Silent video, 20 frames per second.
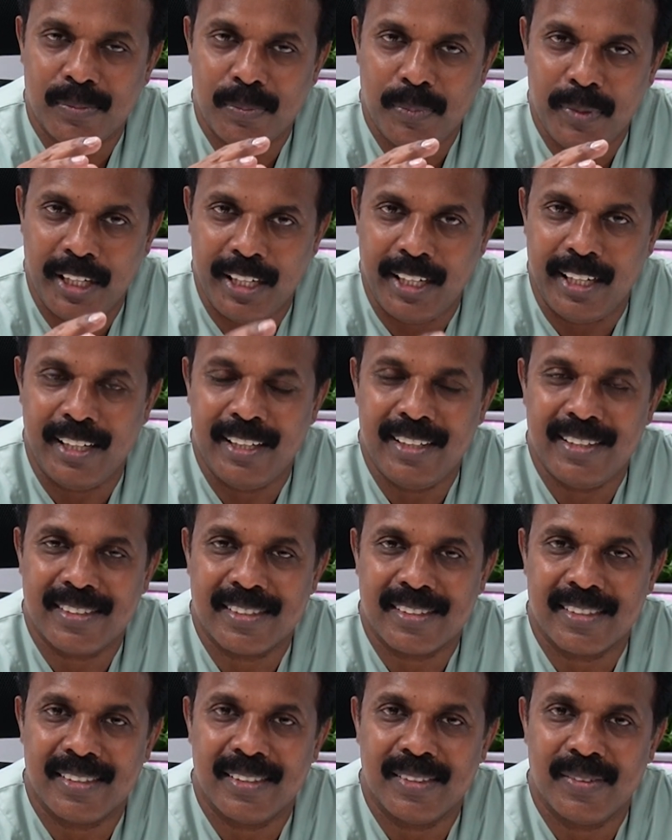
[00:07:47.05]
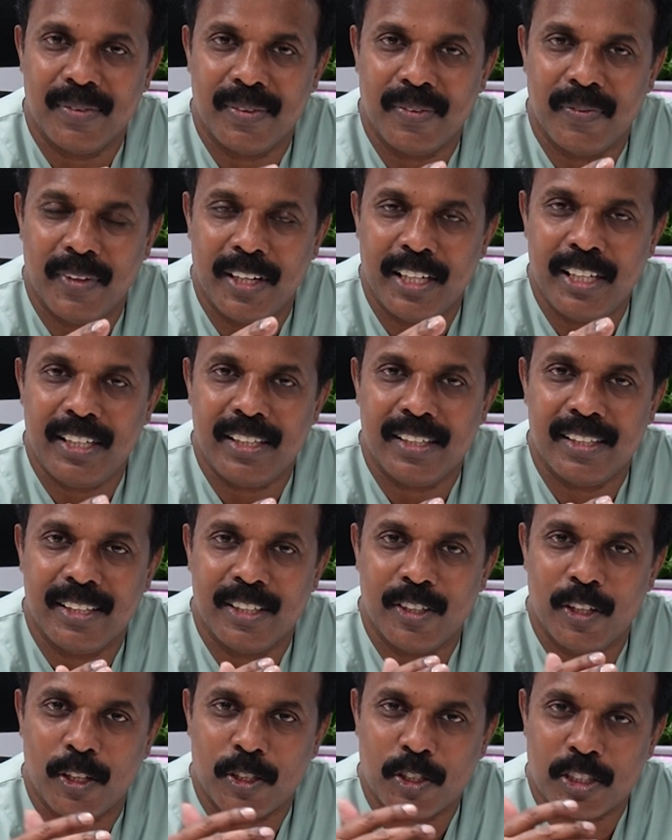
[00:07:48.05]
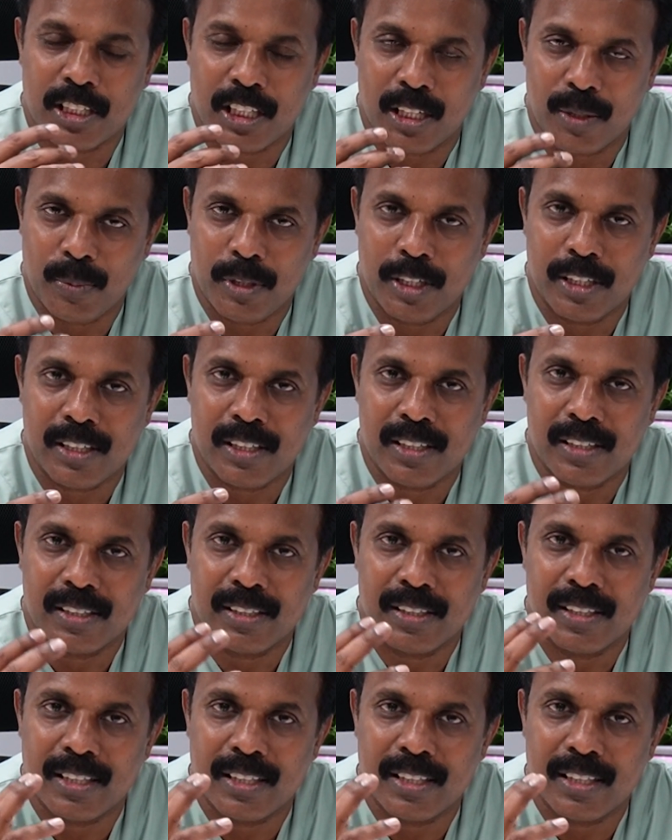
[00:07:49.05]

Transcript: Means when your stomach,